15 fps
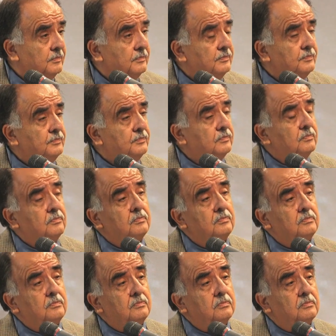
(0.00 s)

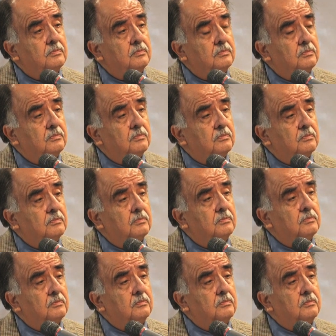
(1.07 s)
of, of uh, the
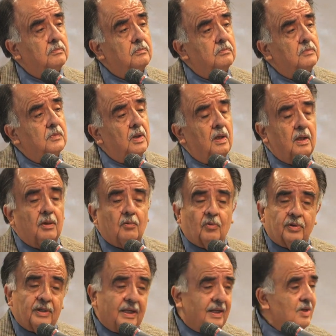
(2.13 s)
autopsy?
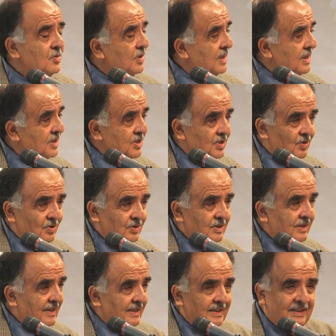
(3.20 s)
They didn't release those.
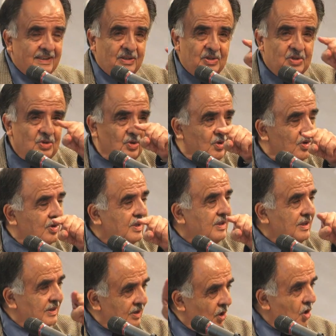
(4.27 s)
There's no,
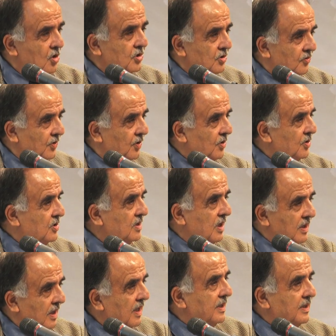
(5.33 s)
those photos
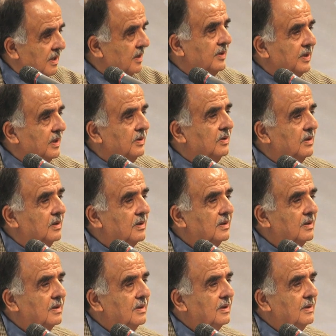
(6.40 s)
are not here either.
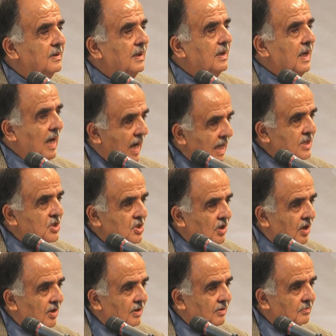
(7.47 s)
I
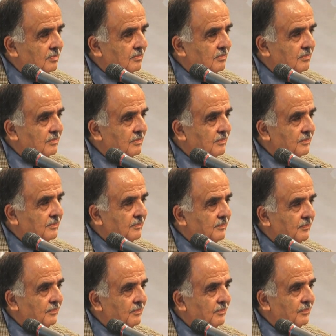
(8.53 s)
saw them. Yeah,
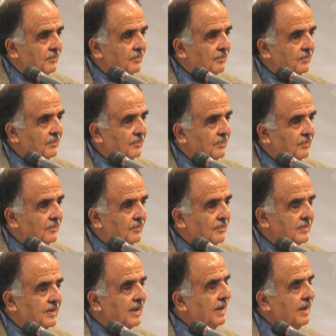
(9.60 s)
I, I saw them
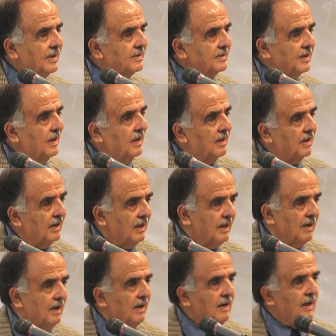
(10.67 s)
also. And uh,
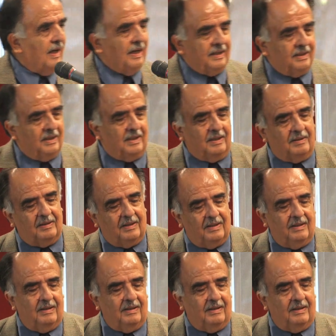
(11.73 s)
uh, I, uh,